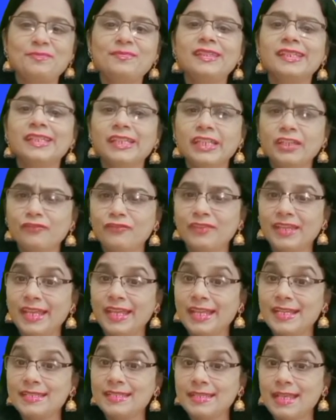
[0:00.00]
If
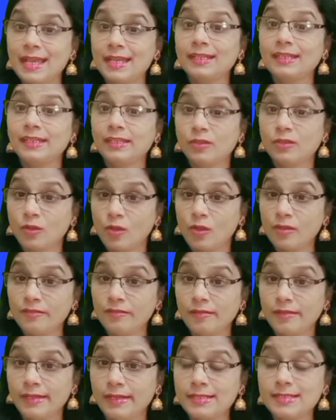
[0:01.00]
they exactly
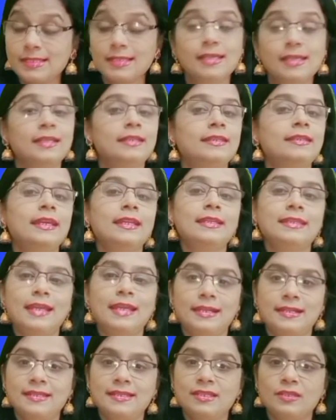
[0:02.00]
contradicts, then
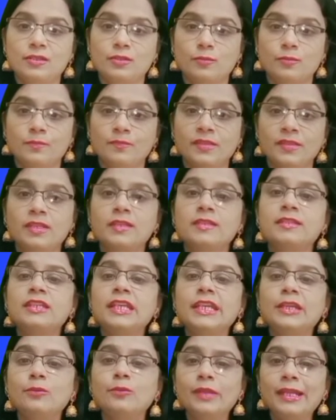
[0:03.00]
that is no.
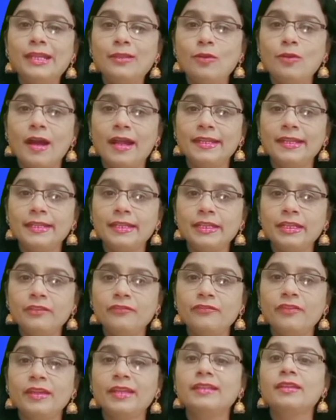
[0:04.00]
See, you need to
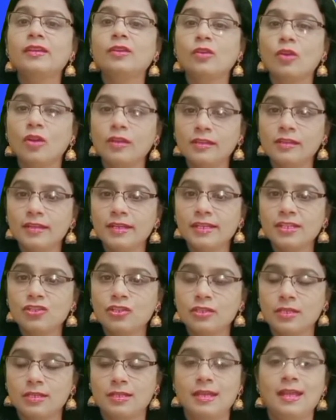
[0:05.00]
identify the
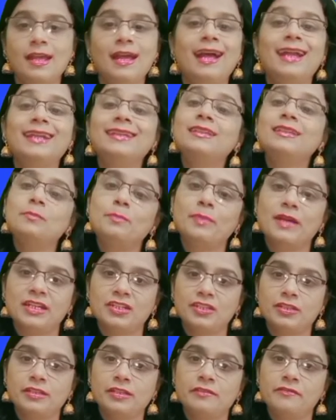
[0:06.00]
contradiction and the
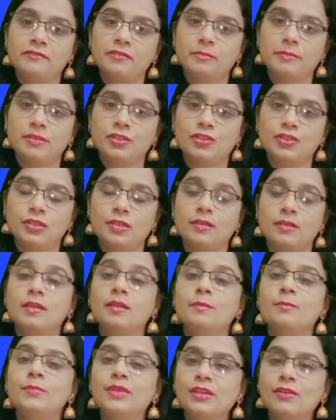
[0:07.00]
partial information,
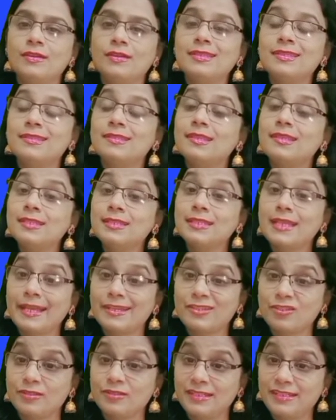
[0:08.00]
because this
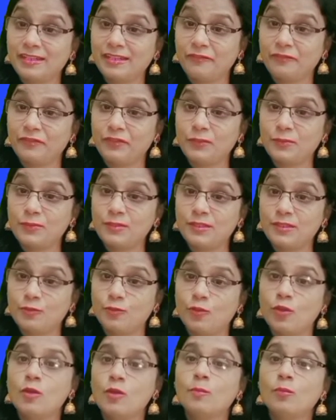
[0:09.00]
actually confuses
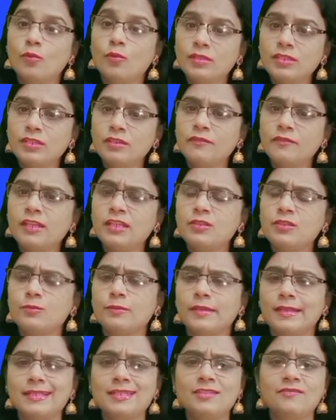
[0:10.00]
you. Most of the
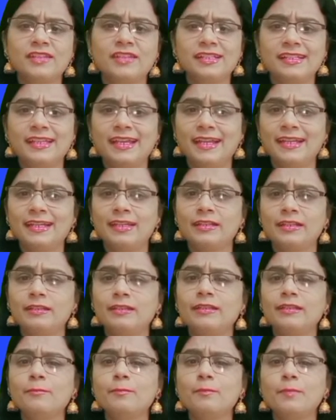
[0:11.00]
students will get
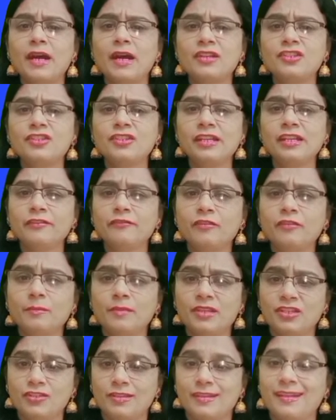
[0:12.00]
the partial
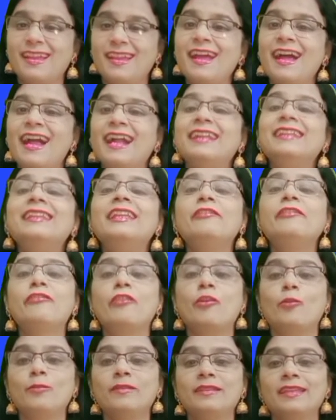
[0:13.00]
information and they
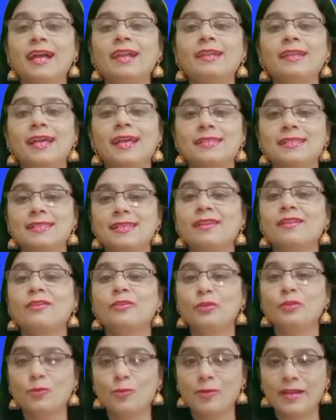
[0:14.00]
found that as a
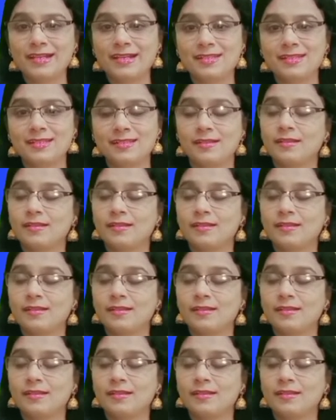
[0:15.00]
no answer.